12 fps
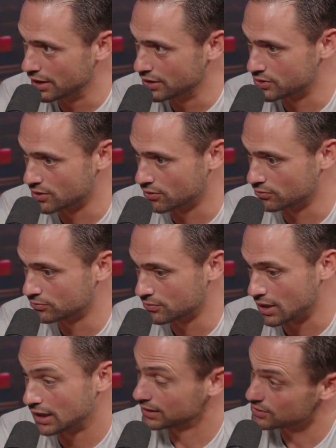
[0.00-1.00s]
And so
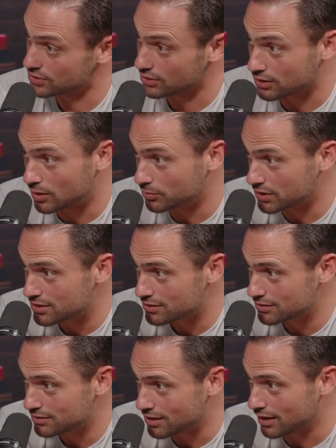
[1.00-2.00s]
I like to start companies.